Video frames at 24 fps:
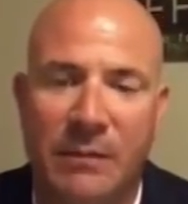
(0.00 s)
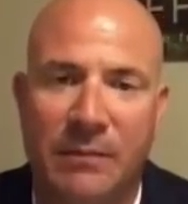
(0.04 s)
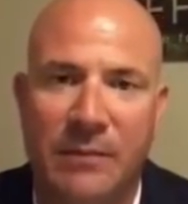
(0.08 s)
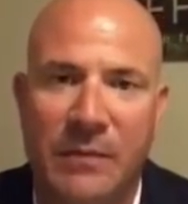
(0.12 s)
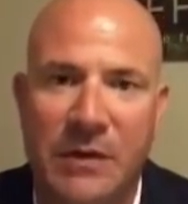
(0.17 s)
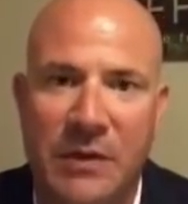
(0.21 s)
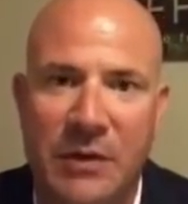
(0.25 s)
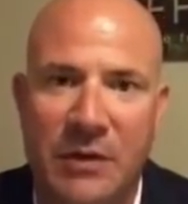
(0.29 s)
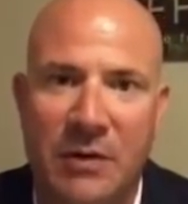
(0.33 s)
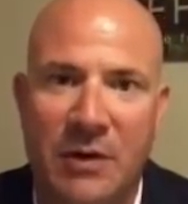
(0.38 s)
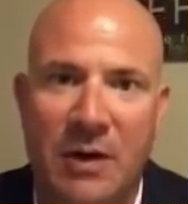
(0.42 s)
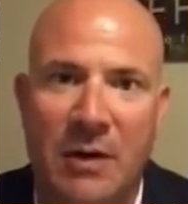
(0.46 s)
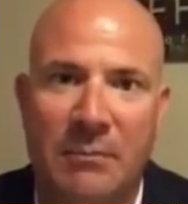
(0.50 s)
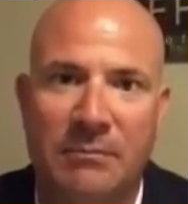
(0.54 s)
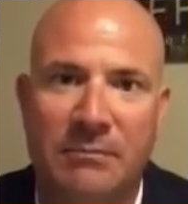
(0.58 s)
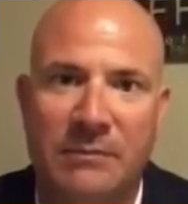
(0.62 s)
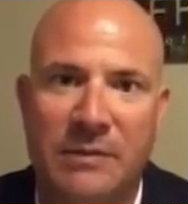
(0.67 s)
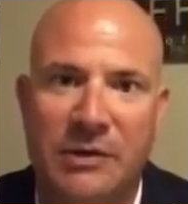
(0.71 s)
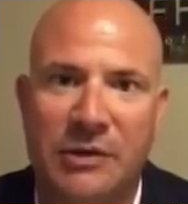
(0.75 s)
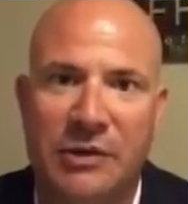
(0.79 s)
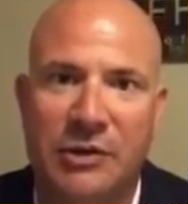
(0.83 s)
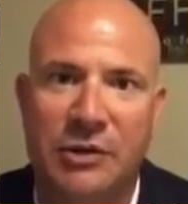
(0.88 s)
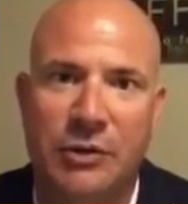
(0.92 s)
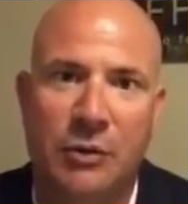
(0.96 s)
Europe
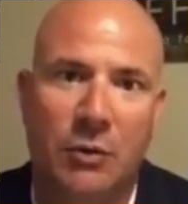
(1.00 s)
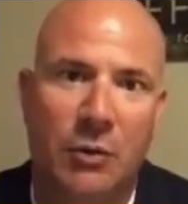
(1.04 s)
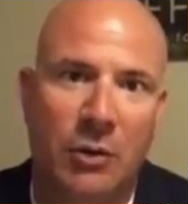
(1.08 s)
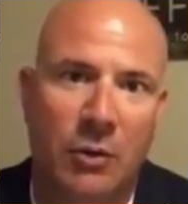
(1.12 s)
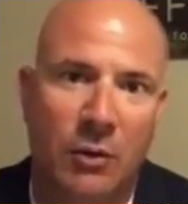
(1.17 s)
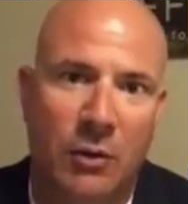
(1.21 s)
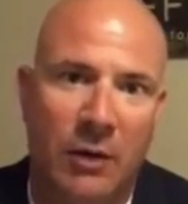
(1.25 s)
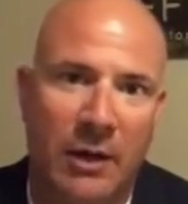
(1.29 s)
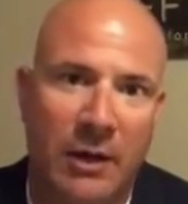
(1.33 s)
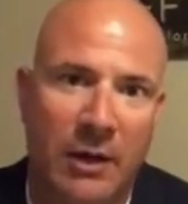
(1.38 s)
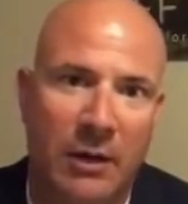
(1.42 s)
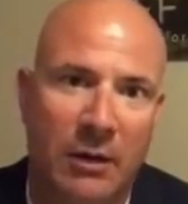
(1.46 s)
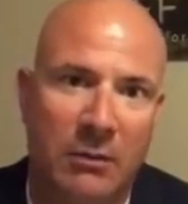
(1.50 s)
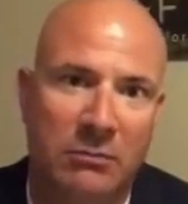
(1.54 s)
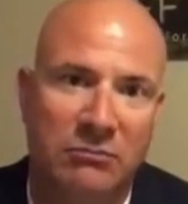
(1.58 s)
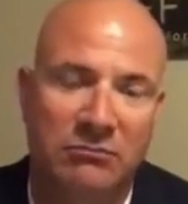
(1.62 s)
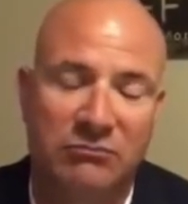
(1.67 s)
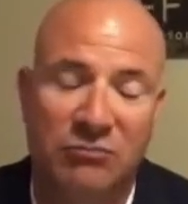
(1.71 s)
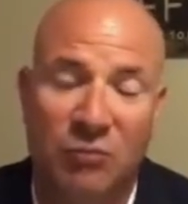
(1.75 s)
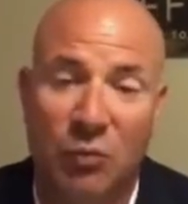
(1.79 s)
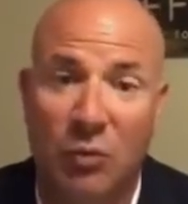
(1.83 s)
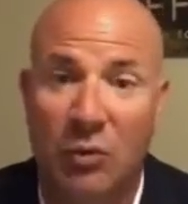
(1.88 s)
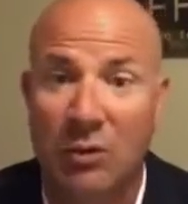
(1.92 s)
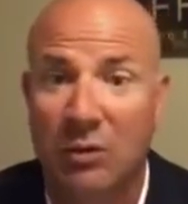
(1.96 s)
is short oil.
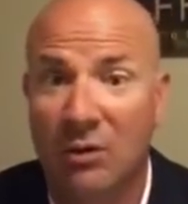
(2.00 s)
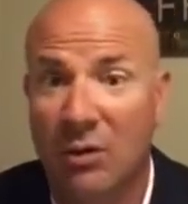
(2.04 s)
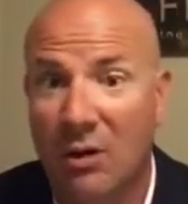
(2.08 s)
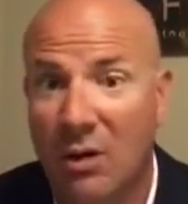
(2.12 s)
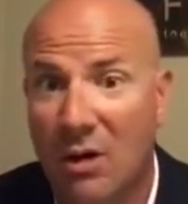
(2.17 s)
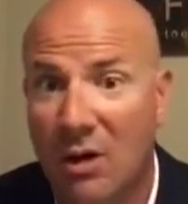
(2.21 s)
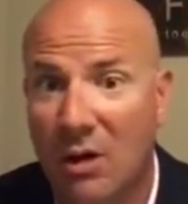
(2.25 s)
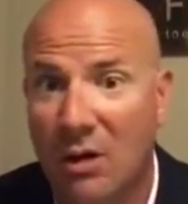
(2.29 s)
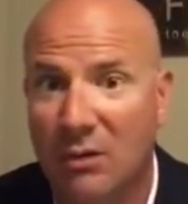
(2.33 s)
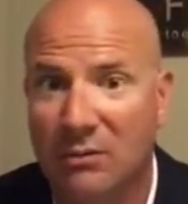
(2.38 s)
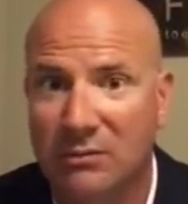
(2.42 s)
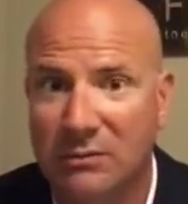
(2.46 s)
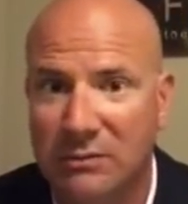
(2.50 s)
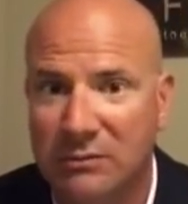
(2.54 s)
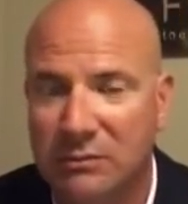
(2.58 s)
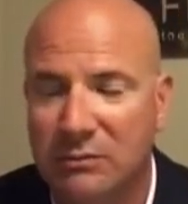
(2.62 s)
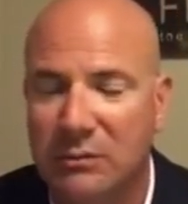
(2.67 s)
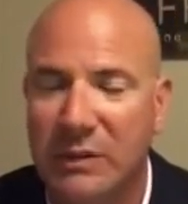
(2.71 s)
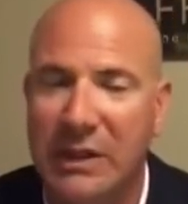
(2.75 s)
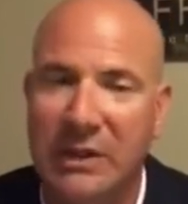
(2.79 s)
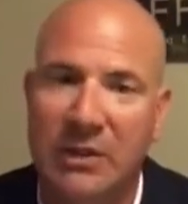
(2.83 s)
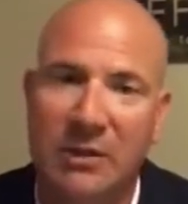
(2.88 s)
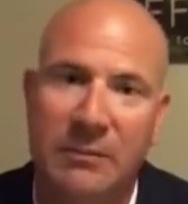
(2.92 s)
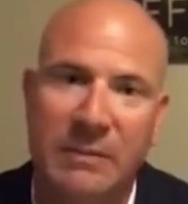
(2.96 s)
We're long.
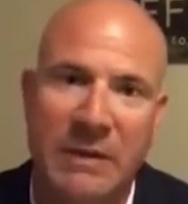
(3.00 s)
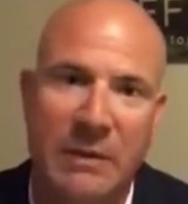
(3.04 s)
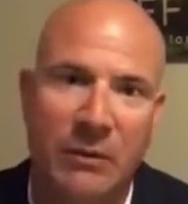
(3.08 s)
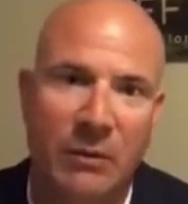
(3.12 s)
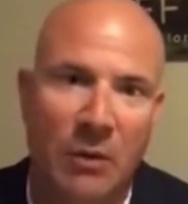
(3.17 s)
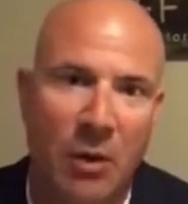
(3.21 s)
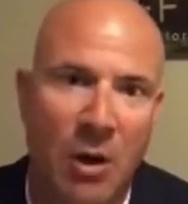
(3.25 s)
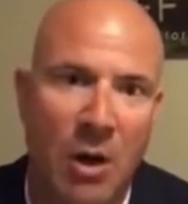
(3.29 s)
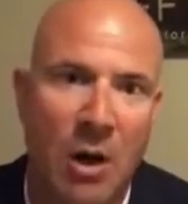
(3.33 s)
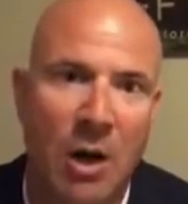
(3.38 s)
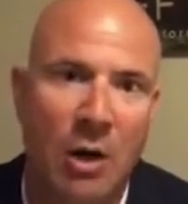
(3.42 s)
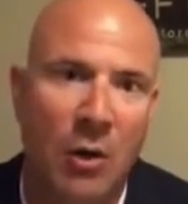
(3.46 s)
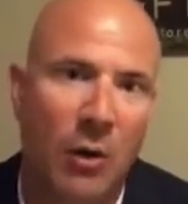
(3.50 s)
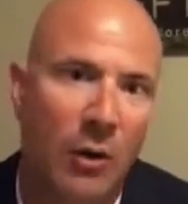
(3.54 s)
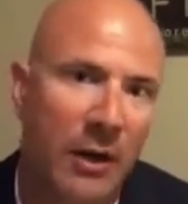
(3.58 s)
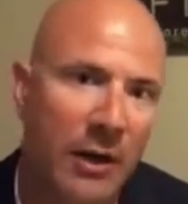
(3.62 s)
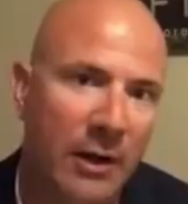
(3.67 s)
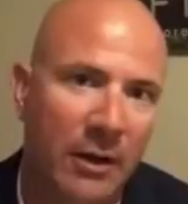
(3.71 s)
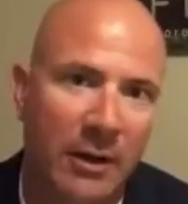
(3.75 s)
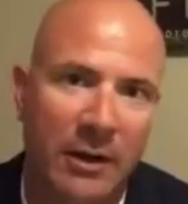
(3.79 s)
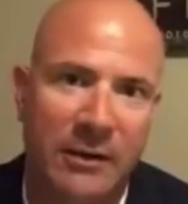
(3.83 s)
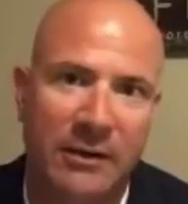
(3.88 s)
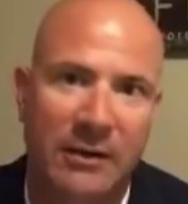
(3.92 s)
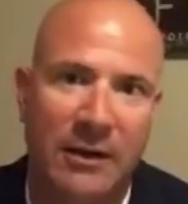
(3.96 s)
We could be long
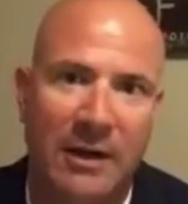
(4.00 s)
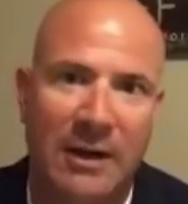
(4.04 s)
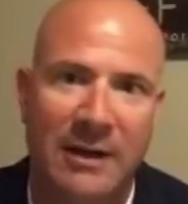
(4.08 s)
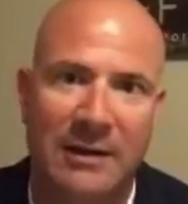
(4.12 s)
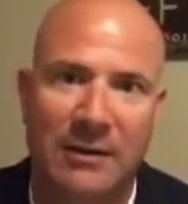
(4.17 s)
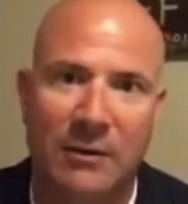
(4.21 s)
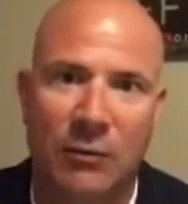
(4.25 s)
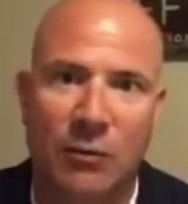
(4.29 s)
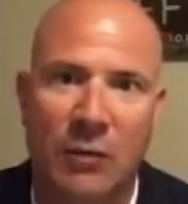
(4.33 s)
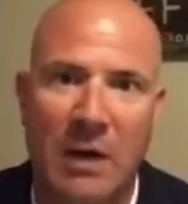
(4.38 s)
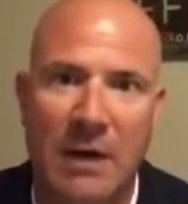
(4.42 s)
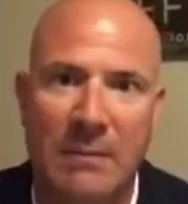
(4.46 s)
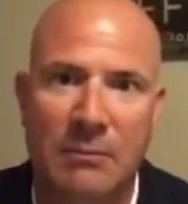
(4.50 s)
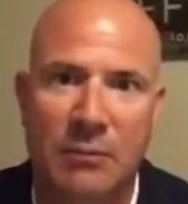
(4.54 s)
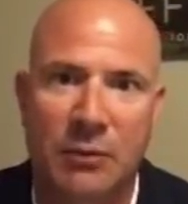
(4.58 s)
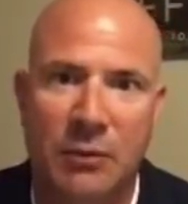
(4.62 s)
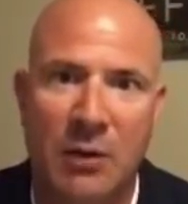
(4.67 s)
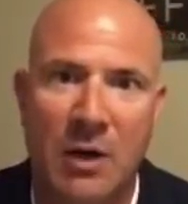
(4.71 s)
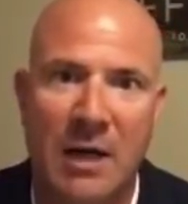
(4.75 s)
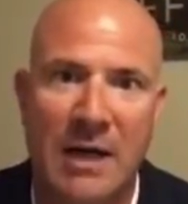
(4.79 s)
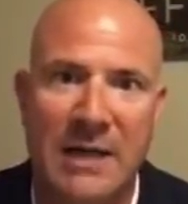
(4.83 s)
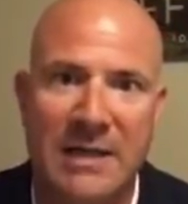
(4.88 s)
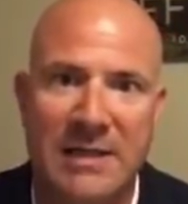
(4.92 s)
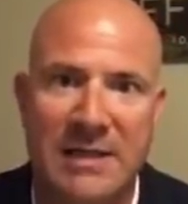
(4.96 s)
oil at the right
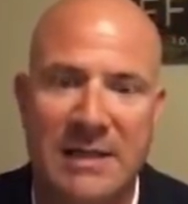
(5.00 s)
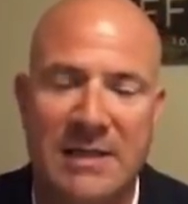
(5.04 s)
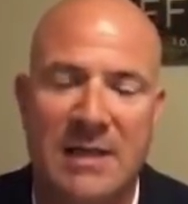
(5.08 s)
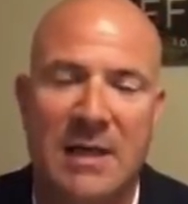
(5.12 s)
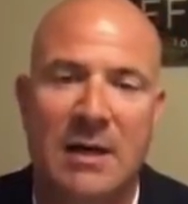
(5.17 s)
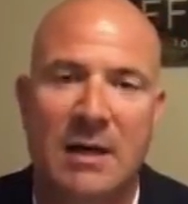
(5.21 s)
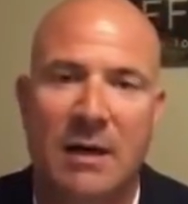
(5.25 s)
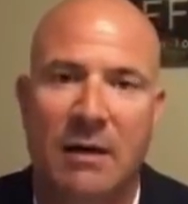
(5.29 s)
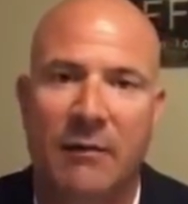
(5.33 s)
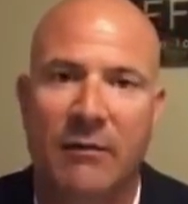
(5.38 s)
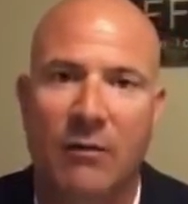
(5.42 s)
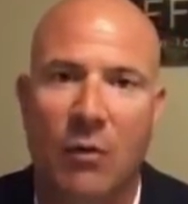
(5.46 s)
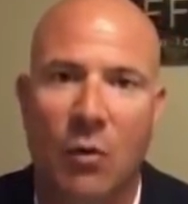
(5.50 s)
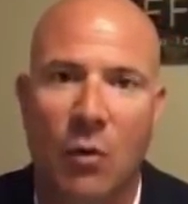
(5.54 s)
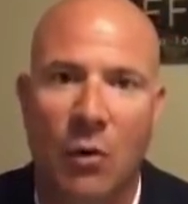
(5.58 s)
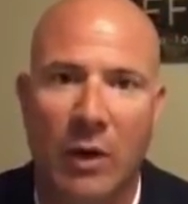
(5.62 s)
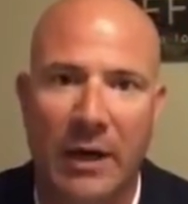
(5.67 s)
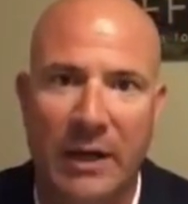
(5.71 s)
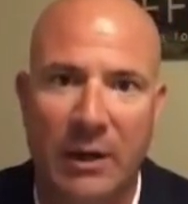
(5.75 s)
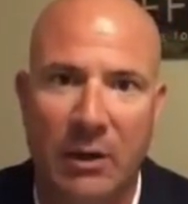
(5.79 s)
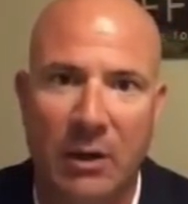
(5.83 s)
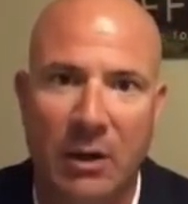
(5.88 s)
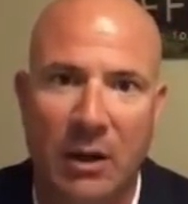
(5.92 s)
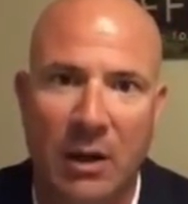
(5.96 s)
price of
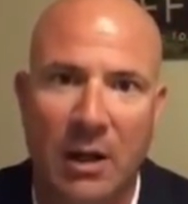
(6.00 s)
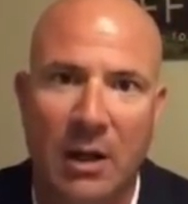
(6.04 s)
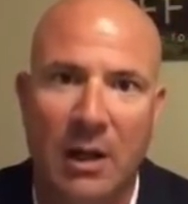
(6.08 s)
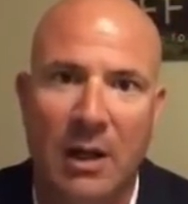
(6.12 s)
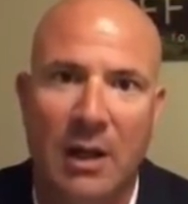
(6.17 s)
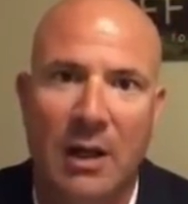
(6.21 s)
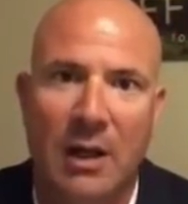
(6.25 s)
oil.